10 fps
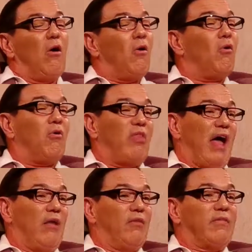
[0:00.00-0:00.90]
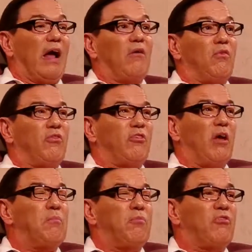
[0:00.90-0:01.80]
Oh, that sounds
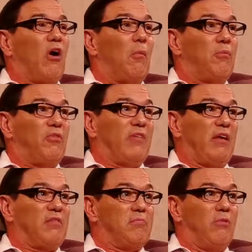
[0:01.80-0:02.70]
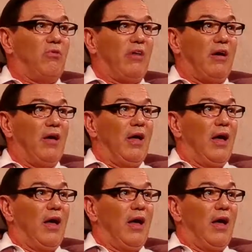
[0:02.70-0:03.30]
tip-top, says Mother.